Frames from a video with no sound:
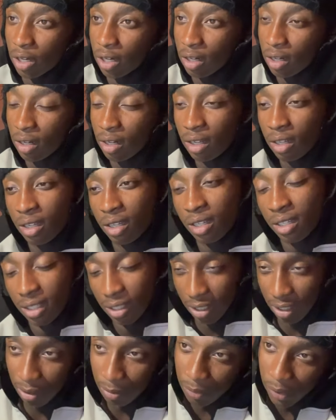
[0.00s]
I'm
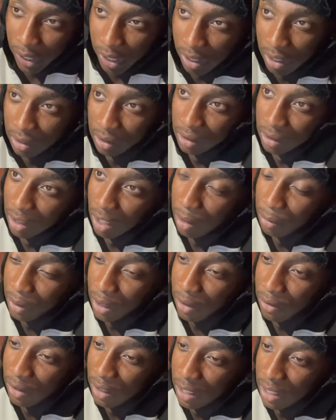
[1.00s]
just about. So I'm
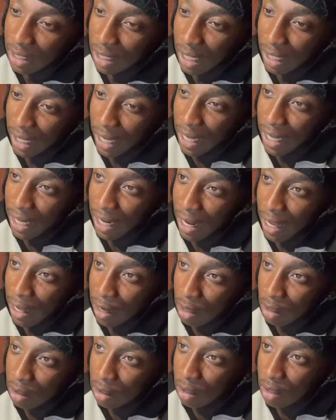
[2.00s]
giving this like an
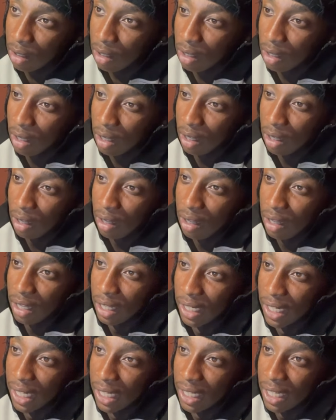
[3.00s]
8.5.
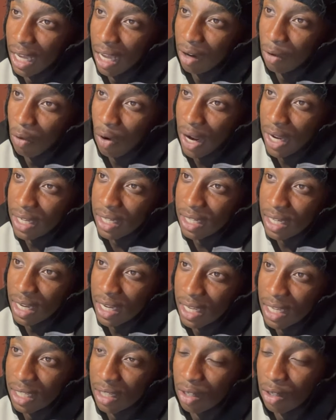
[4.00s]
And then he got the white
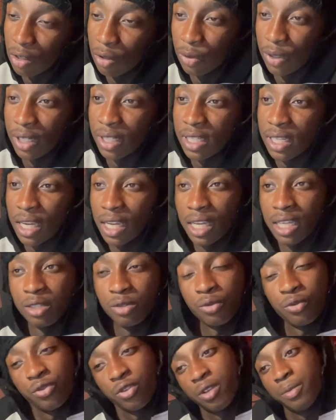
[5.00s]
shades on with the chains.
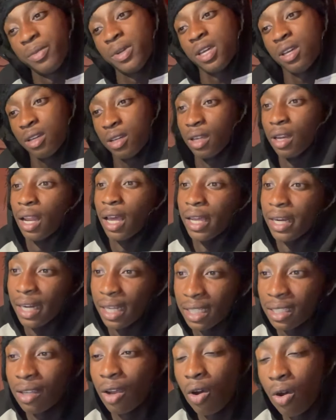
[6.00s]
You feel me? Yeah, like,
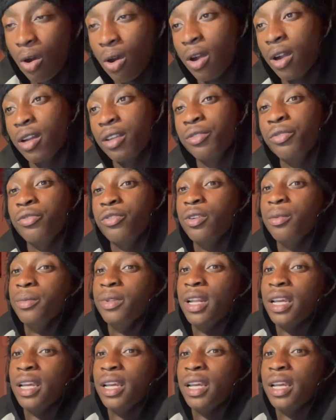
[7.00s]
that's hard. You feel me?